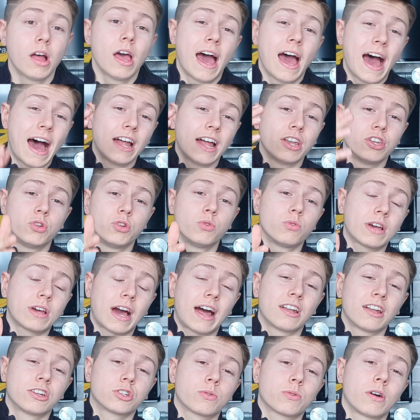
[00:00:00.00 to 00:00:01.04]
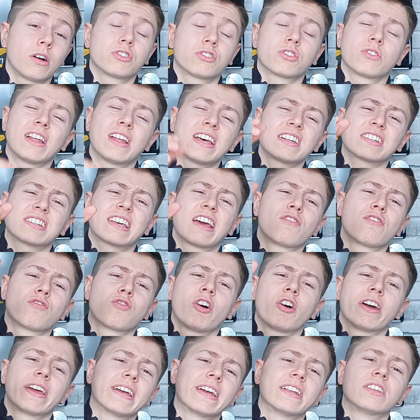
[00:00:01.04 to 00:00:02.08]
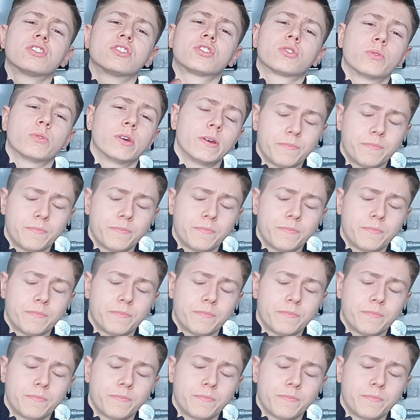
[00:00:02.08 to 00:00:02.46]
and you can as well. So let's get right into it.